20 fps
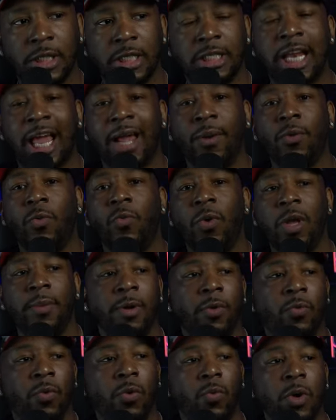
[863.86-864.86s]
Just like with
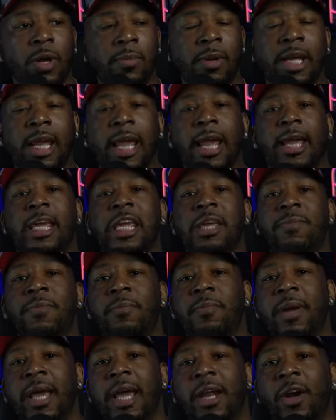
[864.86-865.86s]
women, when women can't
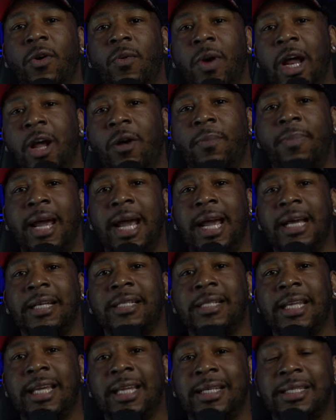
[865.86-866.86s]
keep a man around
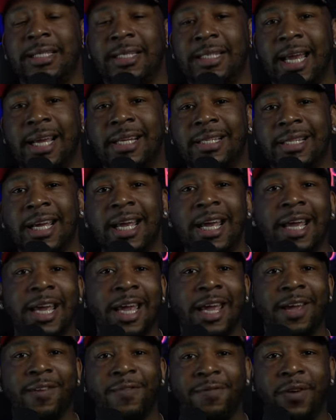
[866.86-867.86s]
past sex, sex
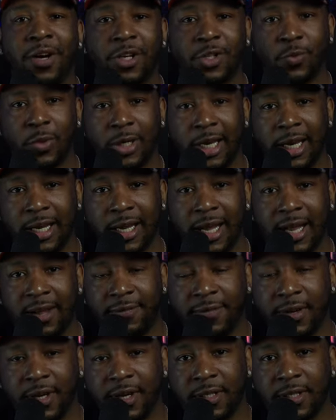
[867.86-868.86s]
it fucks with their
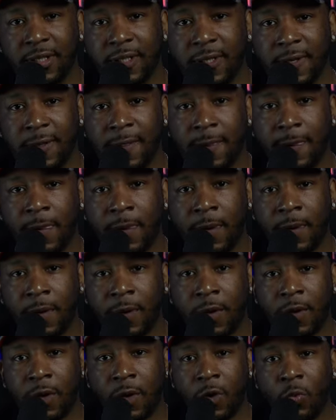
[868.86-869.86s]
confidence.
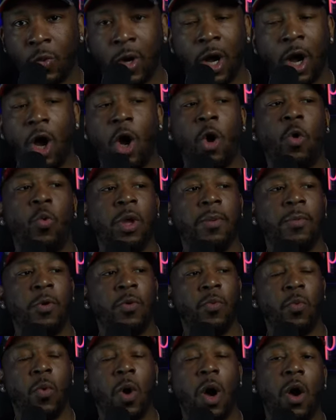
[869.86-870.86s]
When all
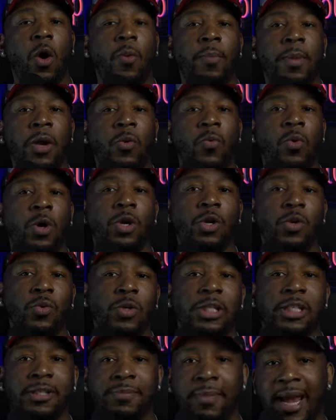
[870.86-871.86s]
women, when all men want to
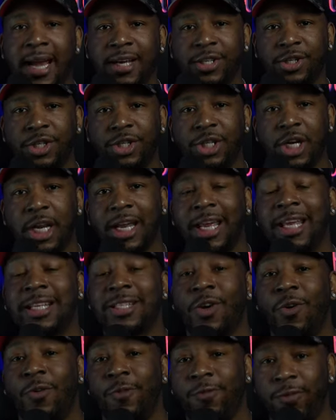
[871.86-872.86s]
do is smash a chick,
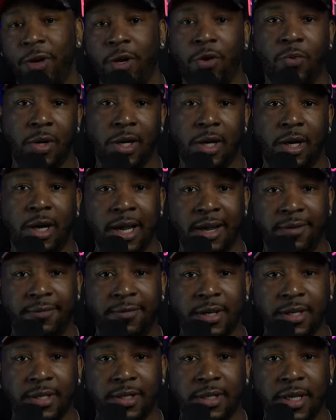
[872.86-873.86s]
it's gonna fuck with her
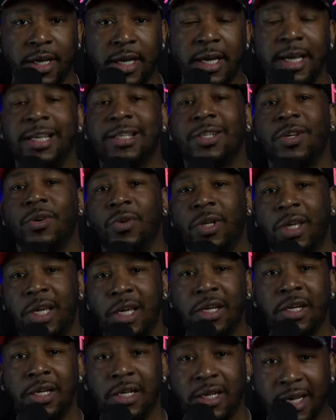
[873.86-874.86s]
confidence. It's gonna
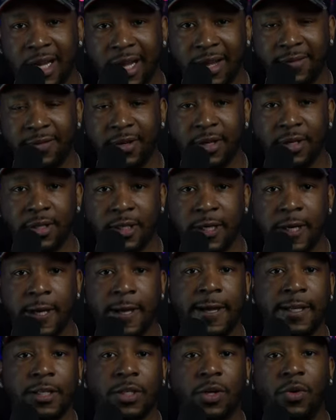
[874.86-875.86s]
kill her confidence.
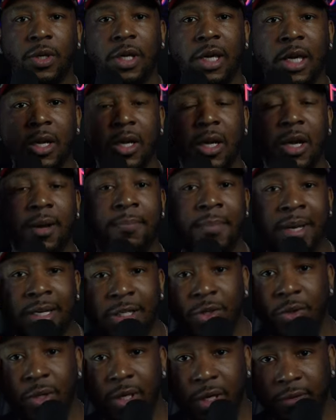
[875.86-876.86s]
It's gonna kill her
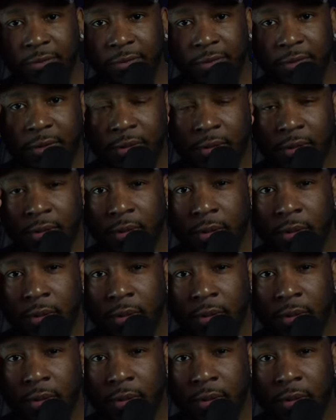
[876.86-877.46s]
mental health.